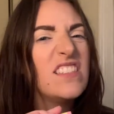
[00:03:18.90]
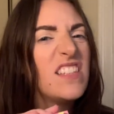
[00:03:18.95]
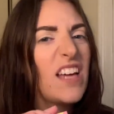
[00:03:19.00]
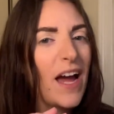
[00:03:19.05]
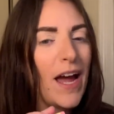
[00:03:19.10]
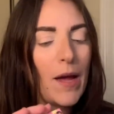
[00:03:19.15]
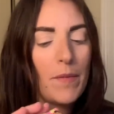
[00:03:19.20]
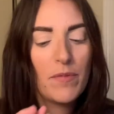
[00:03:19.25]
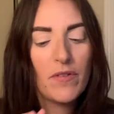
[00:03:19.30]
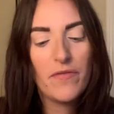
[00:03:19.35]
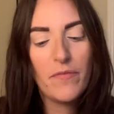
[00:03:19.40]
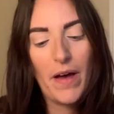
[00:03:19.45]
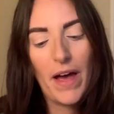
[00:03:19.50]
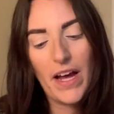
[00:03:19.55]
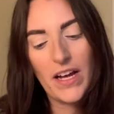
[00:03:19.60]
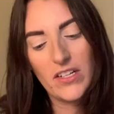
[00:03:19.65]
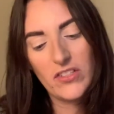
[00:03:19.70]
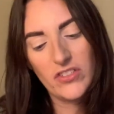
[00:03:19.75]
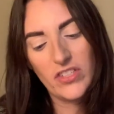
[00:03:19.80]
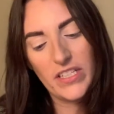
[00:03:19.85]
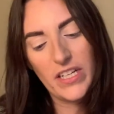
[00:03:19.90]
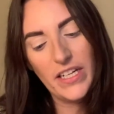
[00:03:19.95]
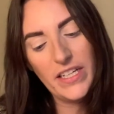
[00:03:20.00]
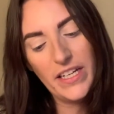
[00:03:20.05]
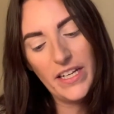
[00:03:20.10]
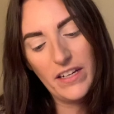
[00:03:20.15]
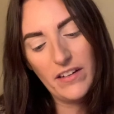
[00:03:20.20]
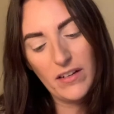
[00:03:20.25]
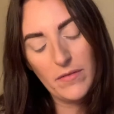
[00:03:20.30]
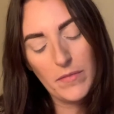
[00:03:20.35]
type of packaging. I
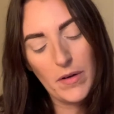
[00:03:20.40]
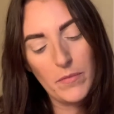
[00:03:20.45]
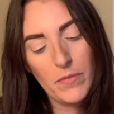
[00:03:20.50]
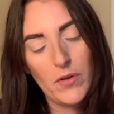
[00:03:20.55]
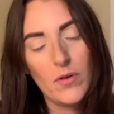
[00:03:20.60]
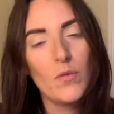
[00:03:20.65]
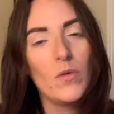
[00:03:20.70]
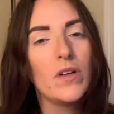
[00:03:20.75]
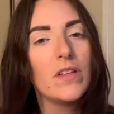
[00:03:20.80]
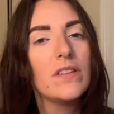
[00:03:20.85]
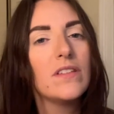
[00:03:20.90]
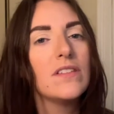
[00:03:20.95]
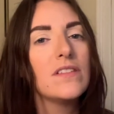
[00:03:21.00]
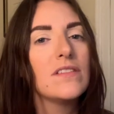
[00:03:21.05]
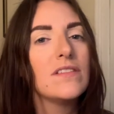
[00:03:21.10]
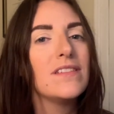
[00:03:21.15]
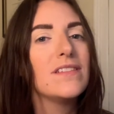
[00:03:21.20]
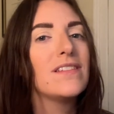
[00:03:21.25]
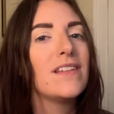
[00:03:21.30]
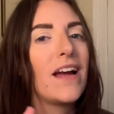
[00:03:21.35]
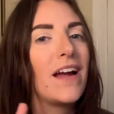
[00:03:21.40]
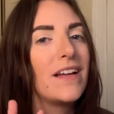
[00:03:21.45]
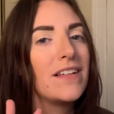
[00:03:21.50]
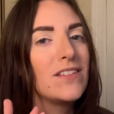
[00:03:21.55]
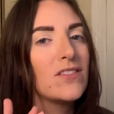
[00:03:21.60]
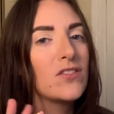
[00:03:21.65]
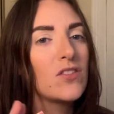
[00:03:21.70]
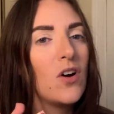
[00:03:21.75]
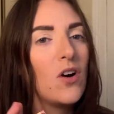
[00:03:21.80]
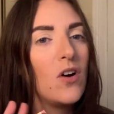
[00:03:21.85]
can't remember what this design
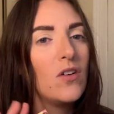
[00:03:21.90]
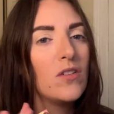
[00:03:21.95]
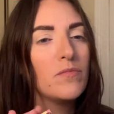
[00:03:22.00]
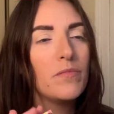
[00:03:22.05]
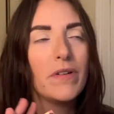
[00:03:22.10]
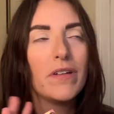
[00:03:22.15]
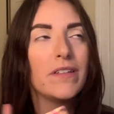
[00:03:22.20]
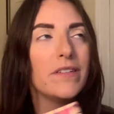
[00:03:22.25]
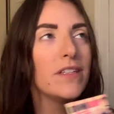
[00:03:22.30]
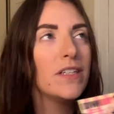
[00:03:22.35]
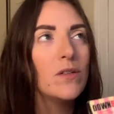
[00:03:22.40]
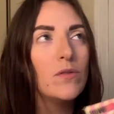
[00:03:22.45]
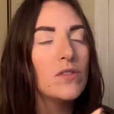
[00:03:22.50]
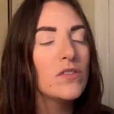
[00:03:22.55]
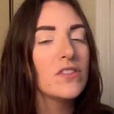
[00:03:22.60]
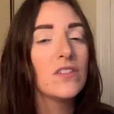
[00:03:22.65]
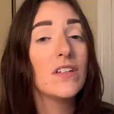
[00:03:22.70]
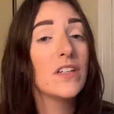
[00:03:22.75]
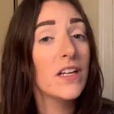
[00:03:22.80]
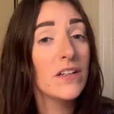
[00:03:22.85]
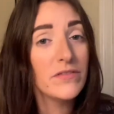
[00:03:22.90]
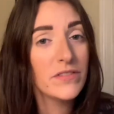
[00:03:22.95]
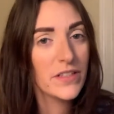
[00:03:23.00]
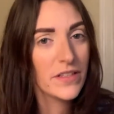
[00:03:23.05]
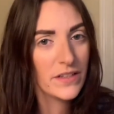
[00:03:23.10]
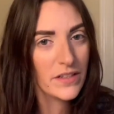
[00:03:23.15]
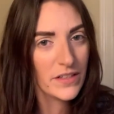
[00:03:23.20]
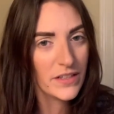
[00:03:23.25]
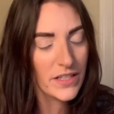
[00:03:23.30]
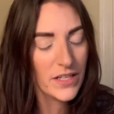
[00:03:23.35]
is called, but it was on
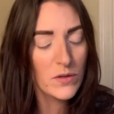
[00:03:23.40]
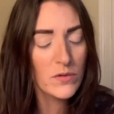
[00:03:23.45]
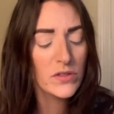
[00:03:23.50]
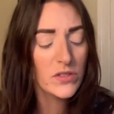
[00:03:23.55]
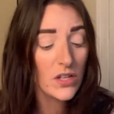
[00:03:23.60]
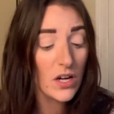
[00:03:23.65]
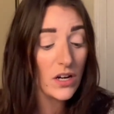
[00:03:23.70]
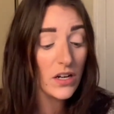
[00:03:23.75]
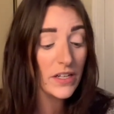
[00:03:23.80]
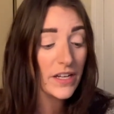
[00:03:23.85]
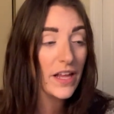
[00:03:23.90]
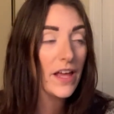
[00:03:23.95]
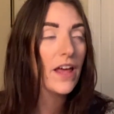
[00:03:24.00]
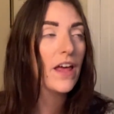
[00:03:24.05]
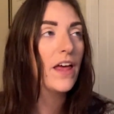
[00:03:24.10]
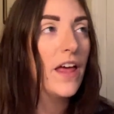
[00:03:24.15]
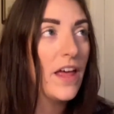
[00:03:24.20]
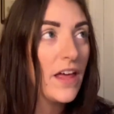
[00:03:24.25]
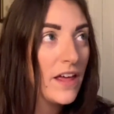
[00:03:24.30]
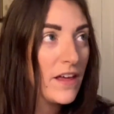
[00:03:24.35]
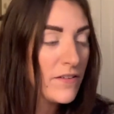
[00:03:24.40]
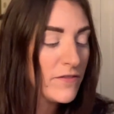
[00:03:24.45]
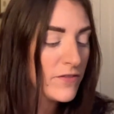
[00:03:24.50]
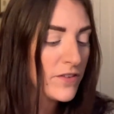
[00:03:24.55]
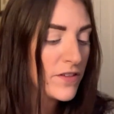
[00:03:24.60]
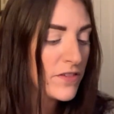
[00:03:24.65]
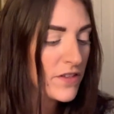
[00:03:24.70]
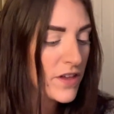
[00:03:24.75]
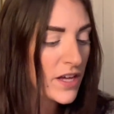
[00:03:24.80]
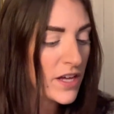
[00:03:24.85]
everything. It was on
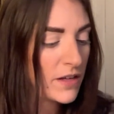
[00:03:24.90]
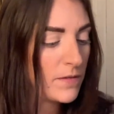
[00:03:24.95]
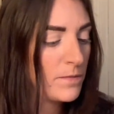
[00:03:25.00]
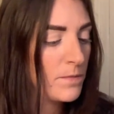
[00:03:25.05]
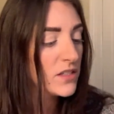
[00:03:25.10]
everything.